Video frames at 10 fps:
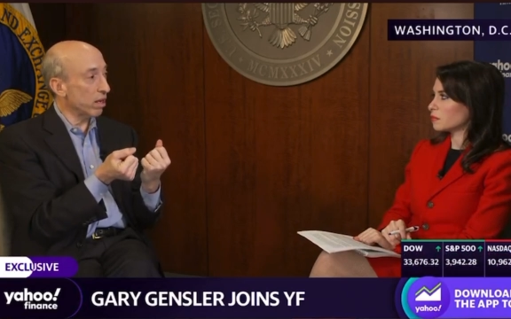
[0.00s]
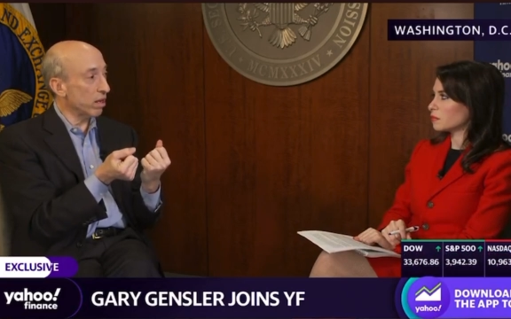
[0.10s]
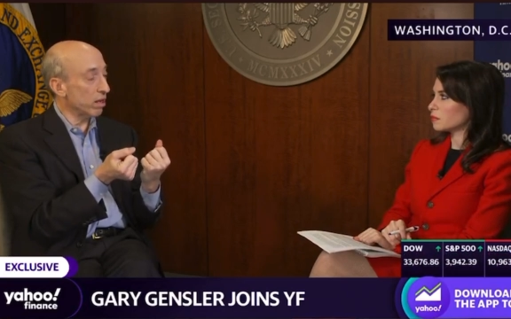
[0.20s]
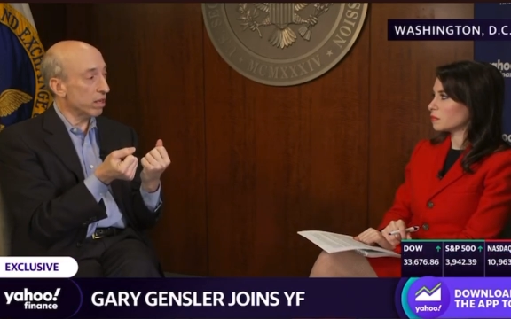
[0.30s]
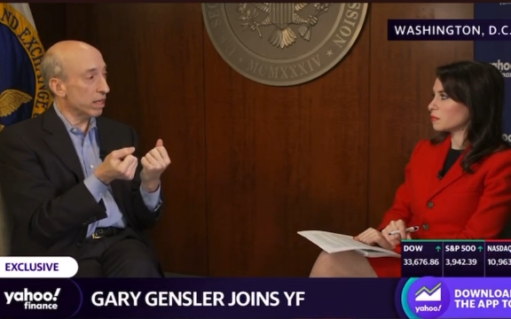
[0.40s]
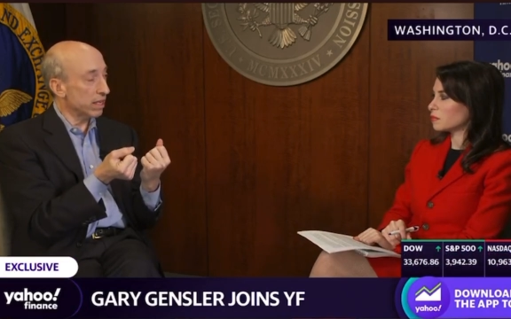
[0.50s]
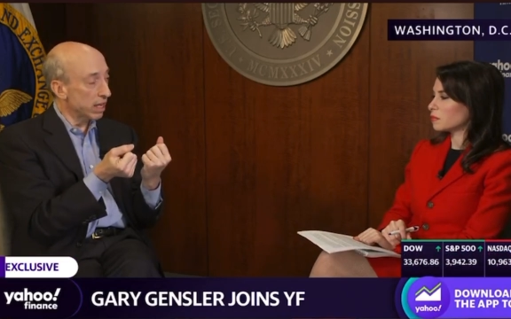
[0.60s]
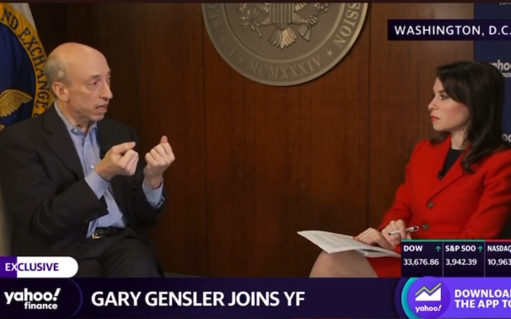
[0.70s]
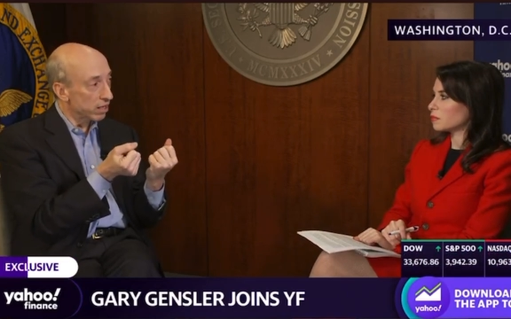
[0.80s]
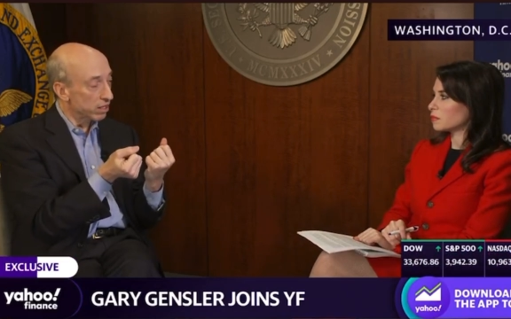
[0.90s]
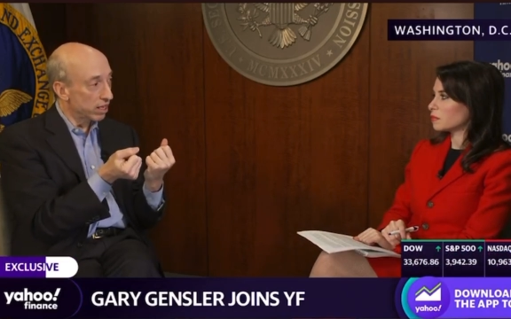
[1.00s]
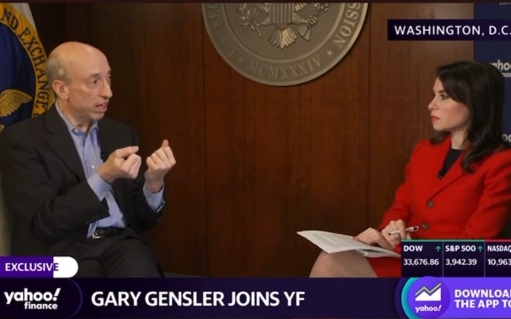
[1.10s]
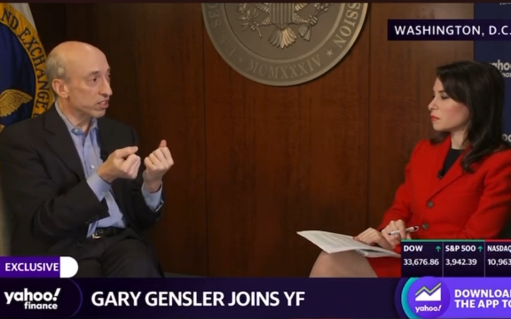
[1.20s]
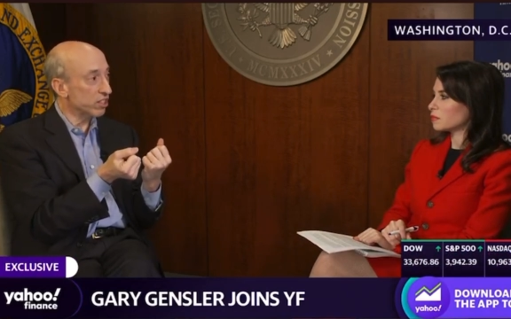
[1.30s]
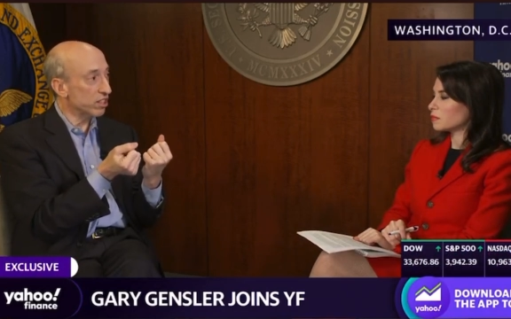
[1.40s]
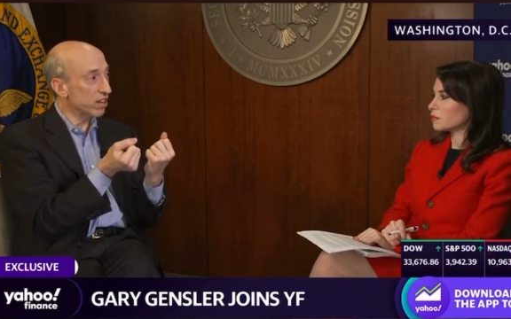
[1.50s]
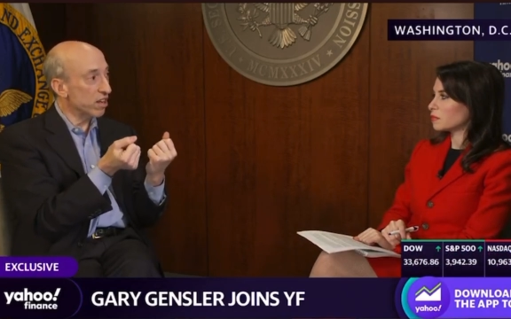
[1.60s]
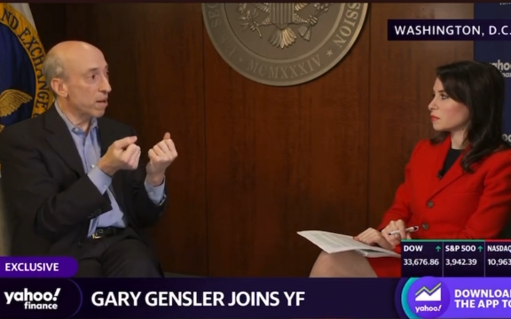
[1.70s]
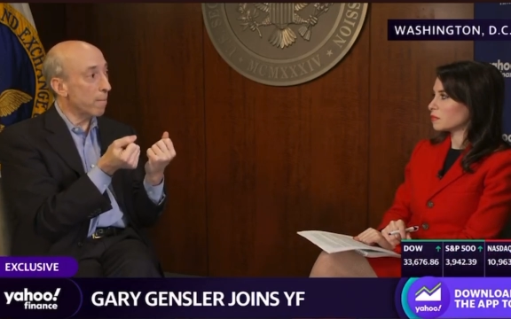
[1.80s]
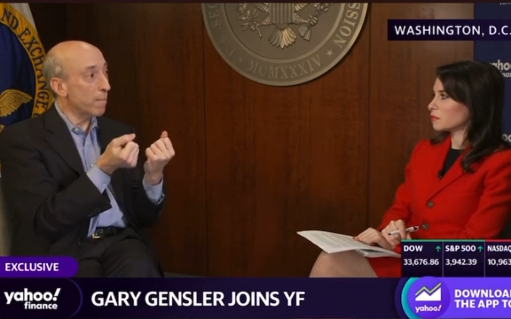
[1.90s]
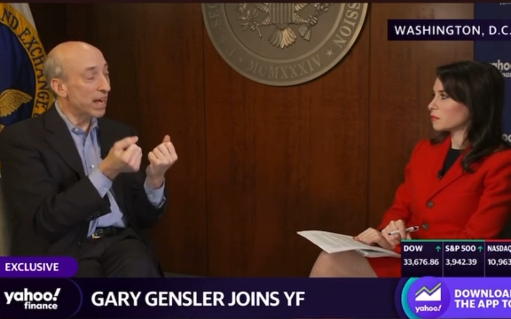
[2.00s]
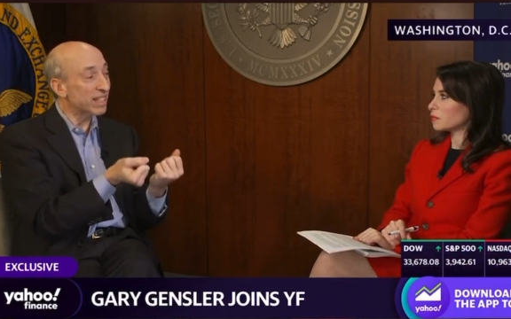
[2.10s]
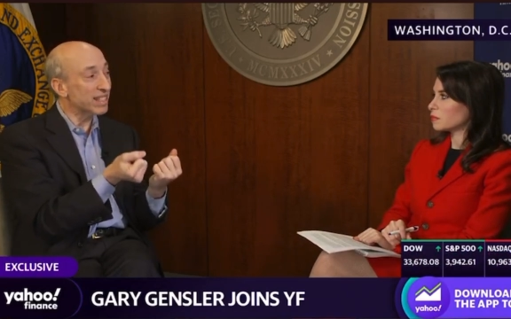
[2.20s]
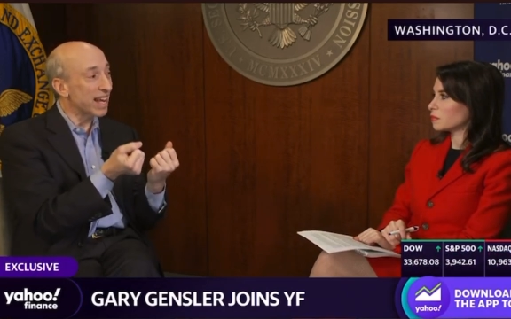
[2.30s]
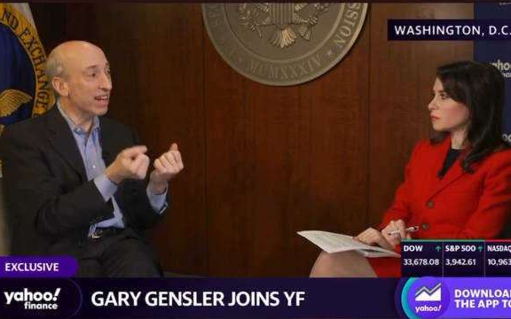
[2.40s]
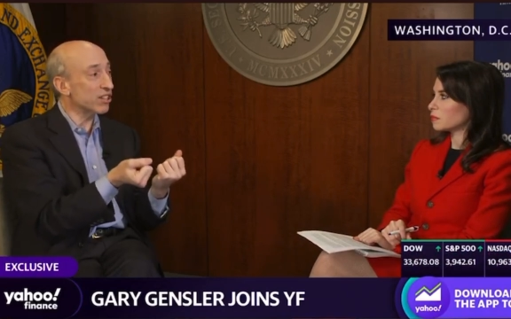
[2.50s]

Speaker 1: uh, and get, gets best